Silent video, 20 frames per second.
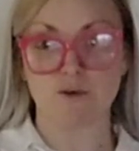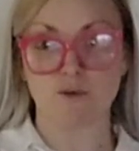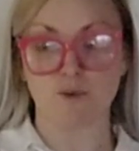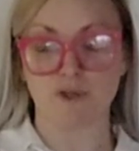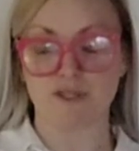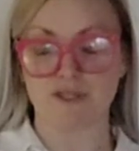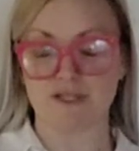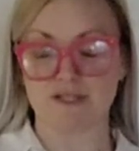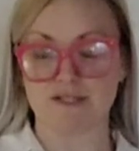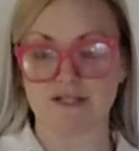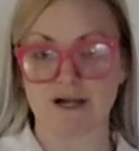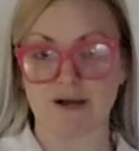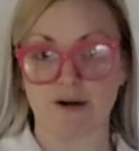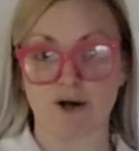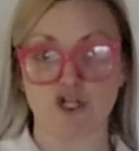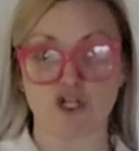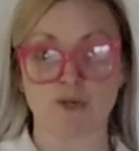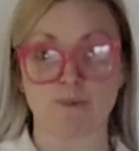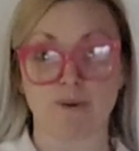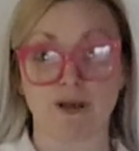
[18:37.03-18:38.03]
with
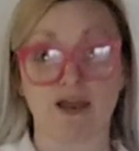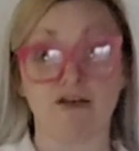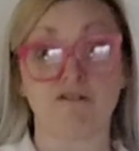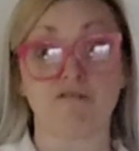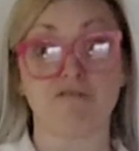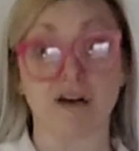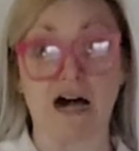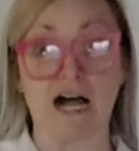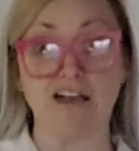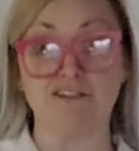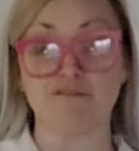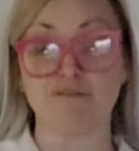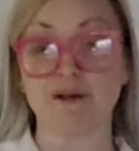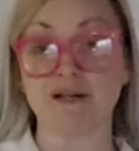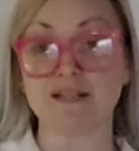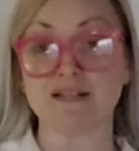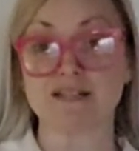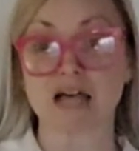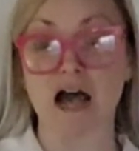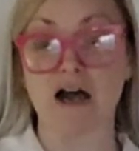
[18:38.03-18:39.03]
discounted shipping 5
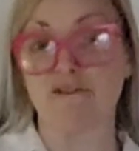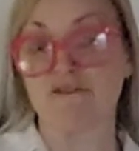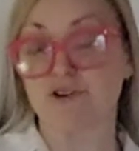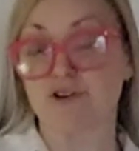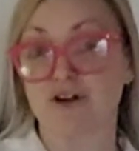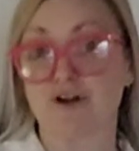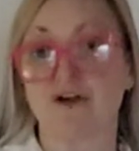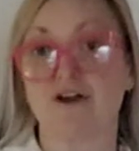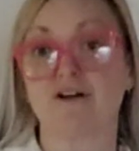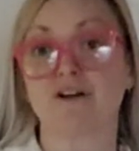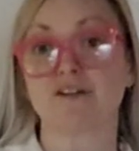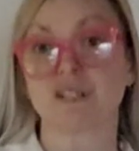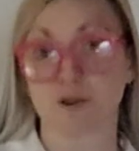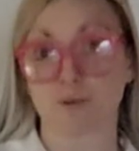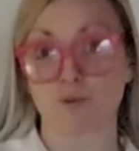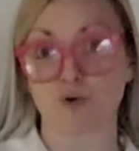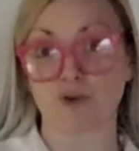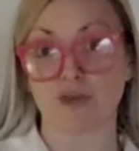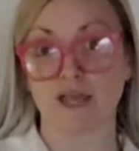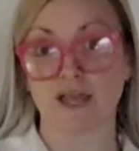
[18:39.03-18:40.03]
minutes after
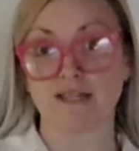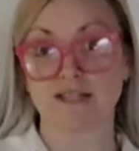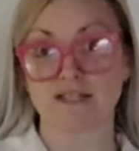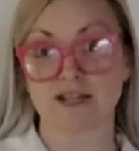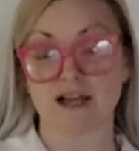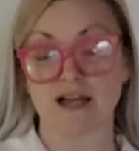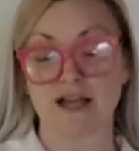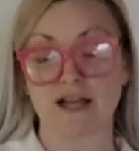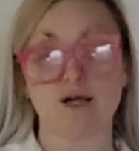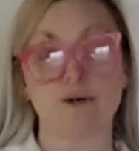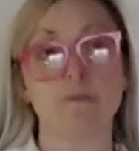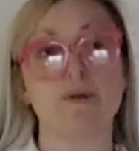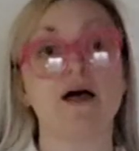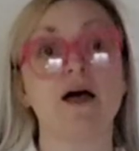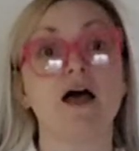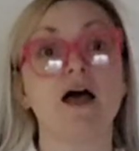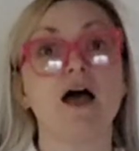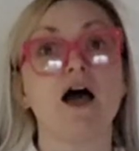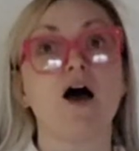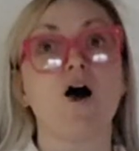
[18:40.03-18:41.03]
someone likes an item.
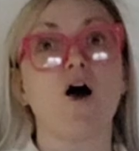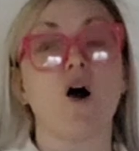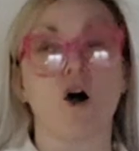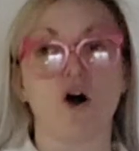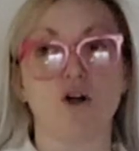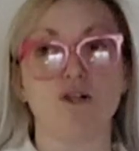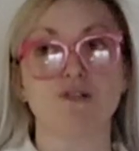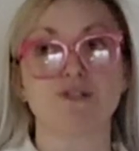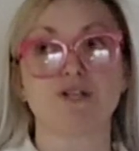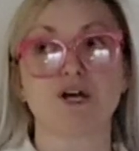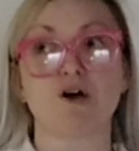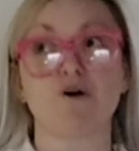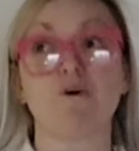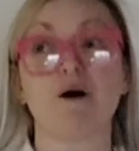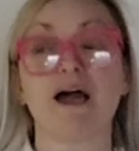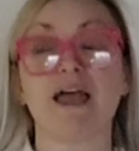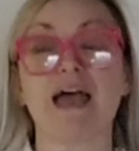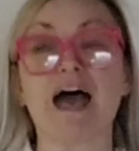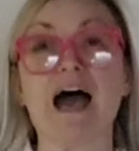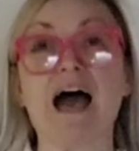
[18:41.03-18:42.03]
Also,
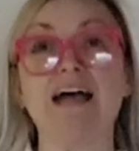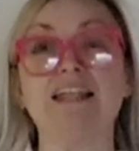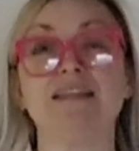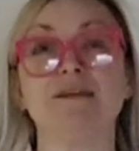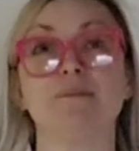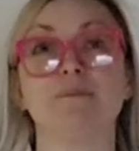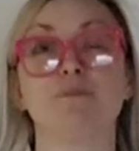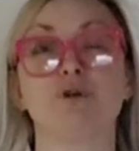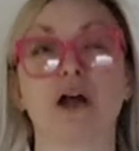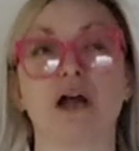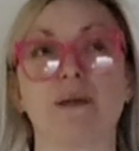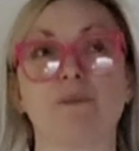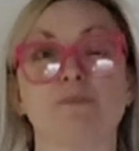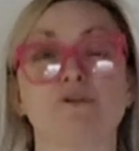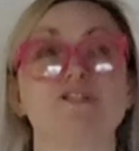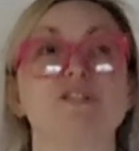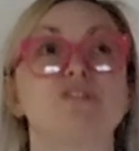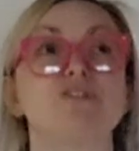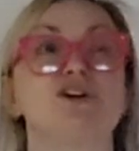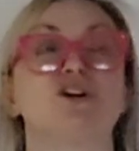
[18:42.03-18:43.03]
I had Prime
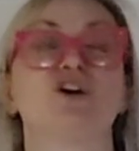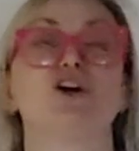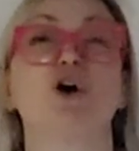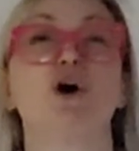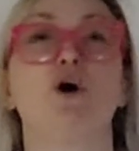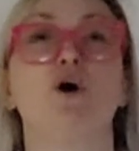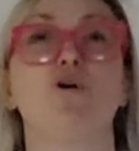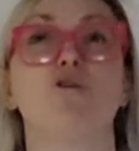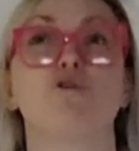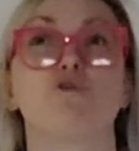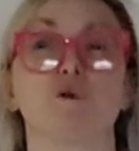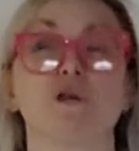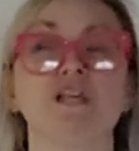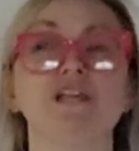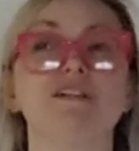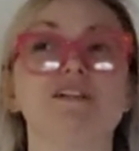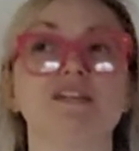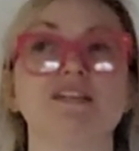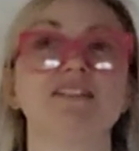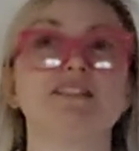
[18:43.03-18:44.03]
Lister
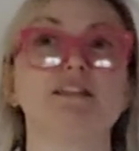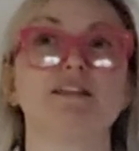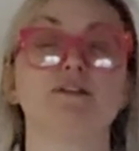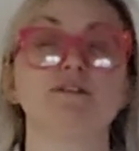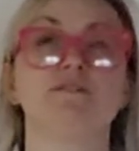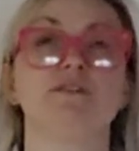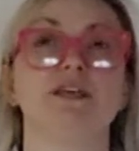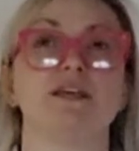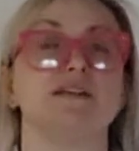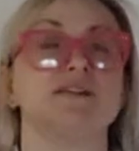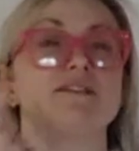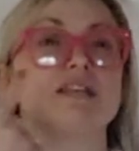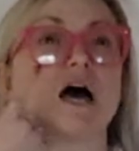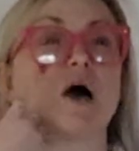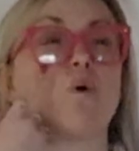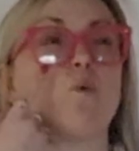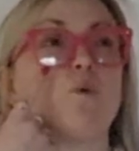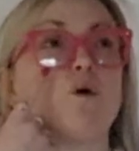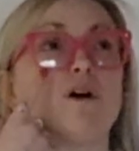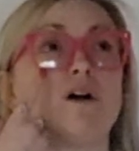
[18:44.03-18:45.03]
relisting things
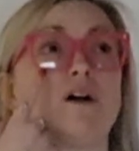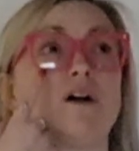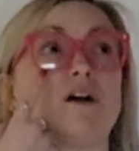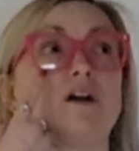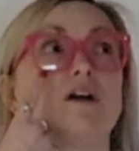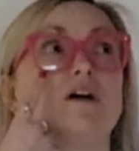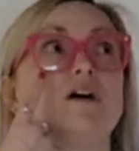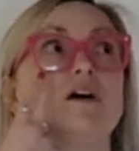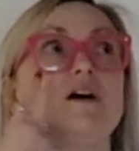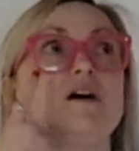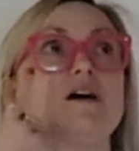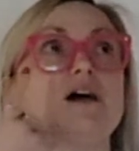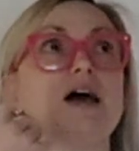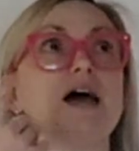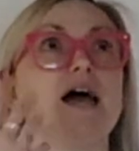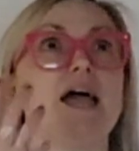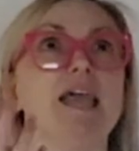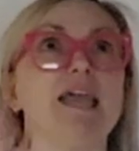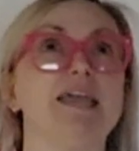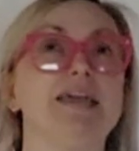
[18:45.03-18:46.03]
that were
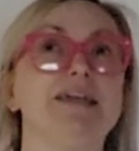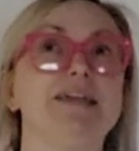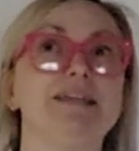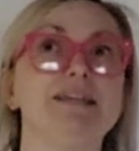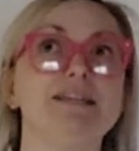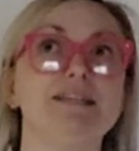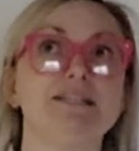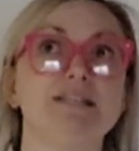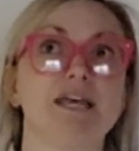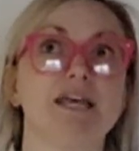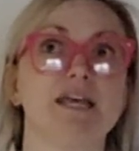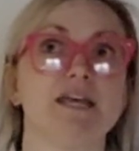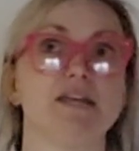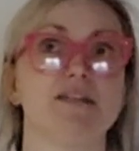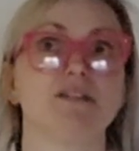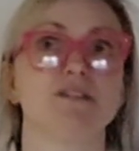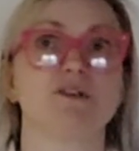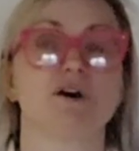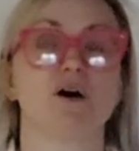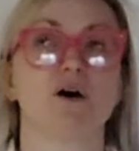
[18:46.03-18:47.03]
80
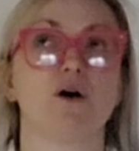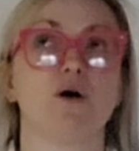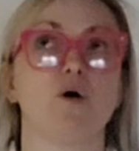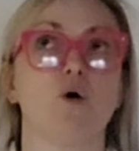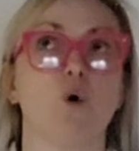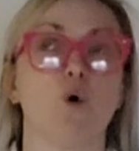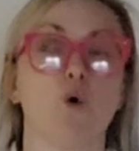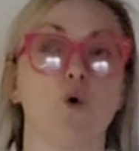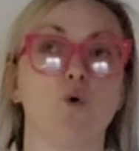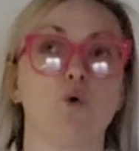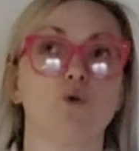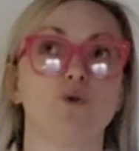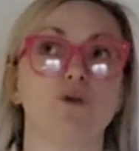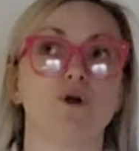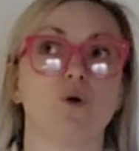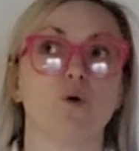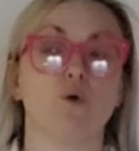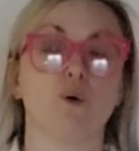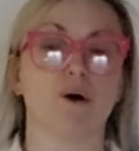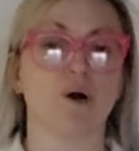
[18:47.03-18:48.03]
days old
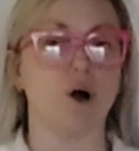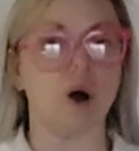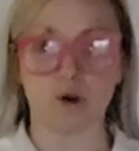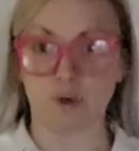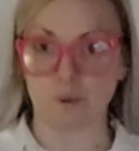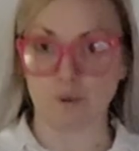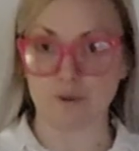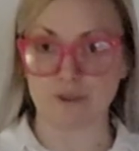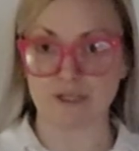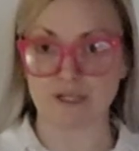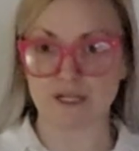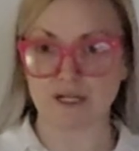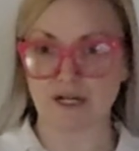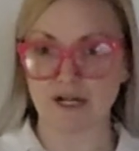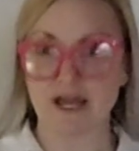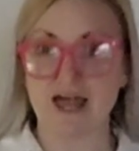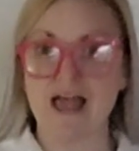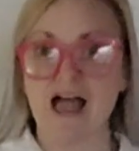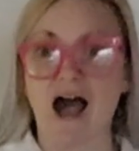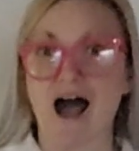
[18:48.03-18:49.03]
or older.
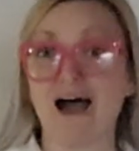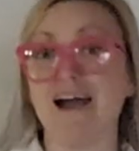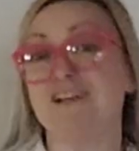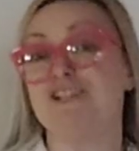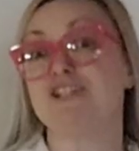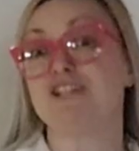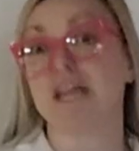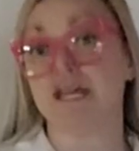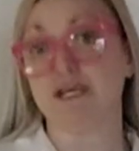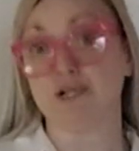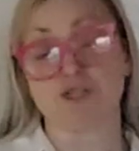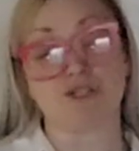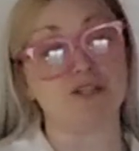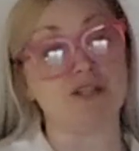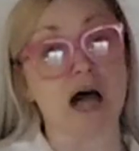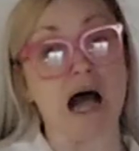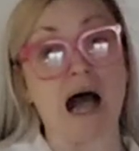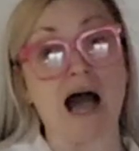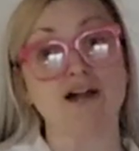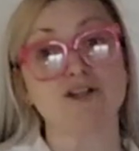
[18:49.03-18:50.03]
I changed
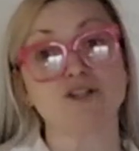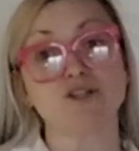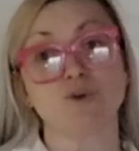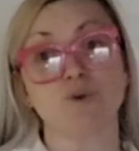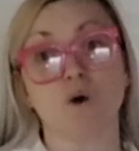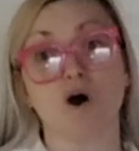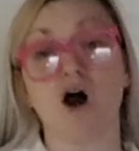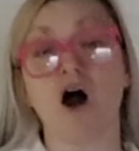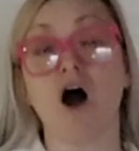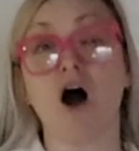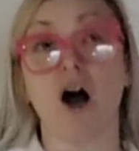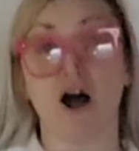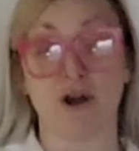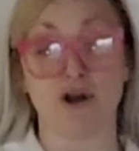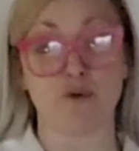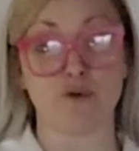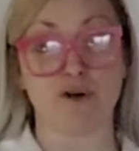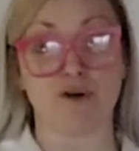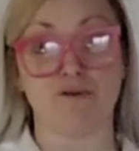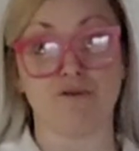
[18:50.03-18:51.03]
that to
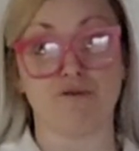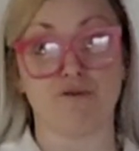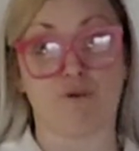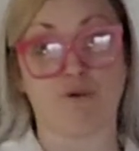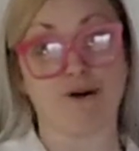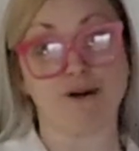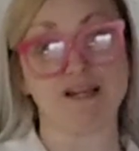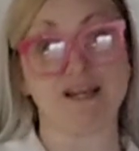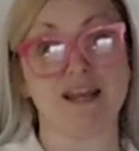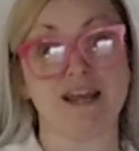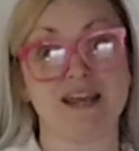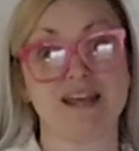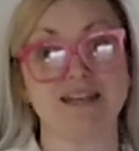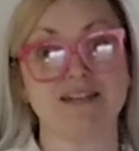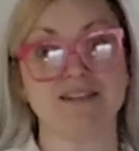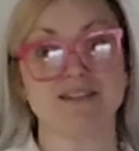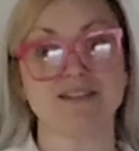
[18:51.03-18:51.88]
140 days